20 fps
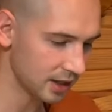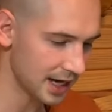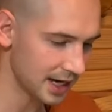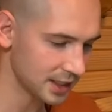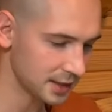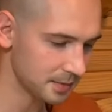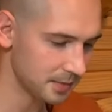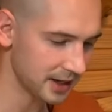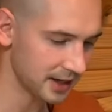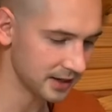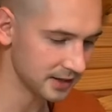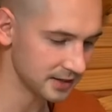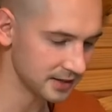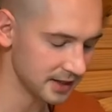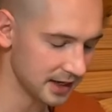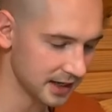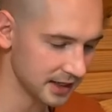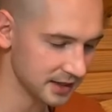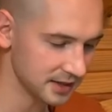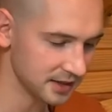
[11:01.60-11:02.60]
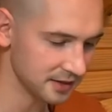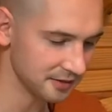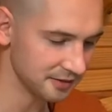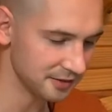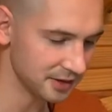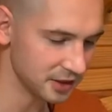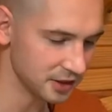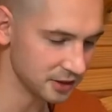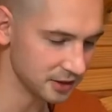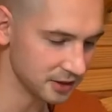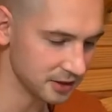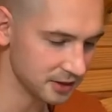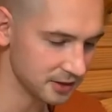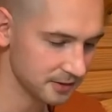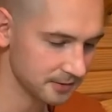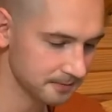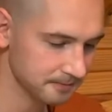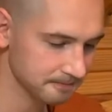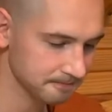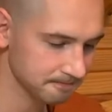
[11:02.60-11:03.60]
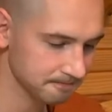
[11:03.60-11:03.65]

grasp at its signs and features.